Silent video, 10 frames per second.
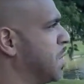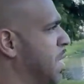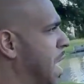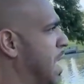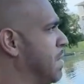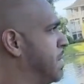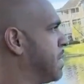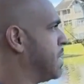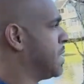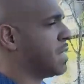You have
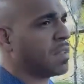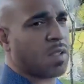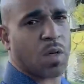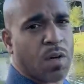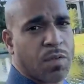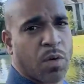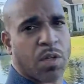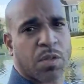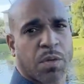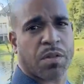the golf
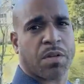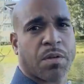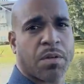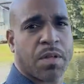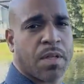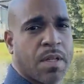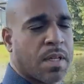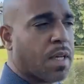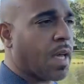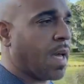course with you.
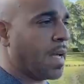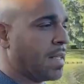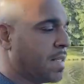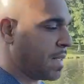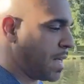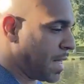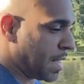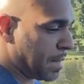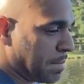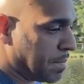And
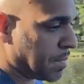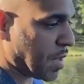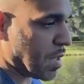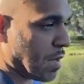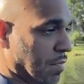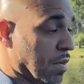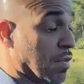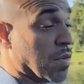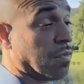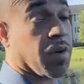you know, if
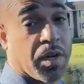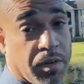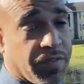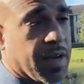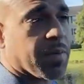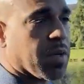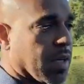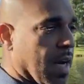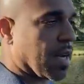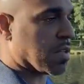you're a young family, you
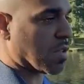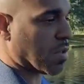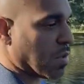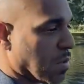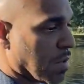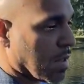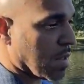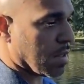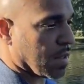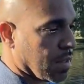get access to,
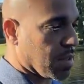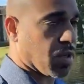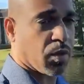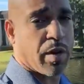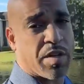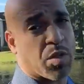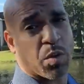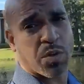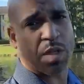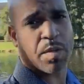you know, great
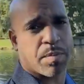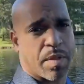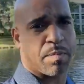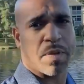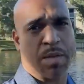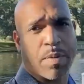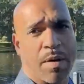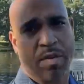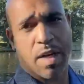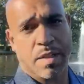schools here in
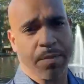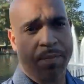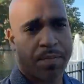Palm Valley.